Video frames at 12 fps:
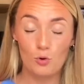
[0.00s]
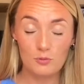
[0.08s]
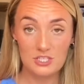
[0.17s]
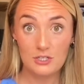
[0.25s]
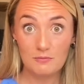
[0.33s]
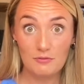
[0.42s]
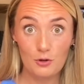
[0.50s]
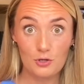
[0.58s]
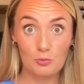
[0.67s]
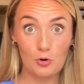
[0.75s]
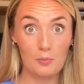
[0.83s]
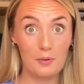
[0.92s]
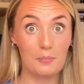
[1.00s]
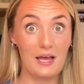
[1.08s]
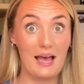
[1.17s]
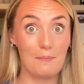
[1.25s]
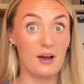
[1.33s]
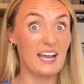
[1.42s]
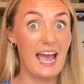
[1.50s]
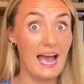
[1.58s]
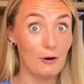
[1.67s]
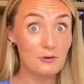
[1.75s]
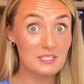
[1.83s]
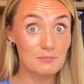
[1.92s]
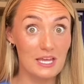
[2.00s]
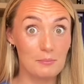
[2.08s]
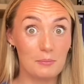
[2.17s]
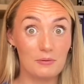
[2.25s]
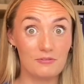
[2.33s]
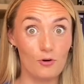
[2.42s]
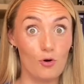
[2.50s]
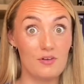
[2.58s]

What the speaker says: done a vocal warm-up at my house maybe before,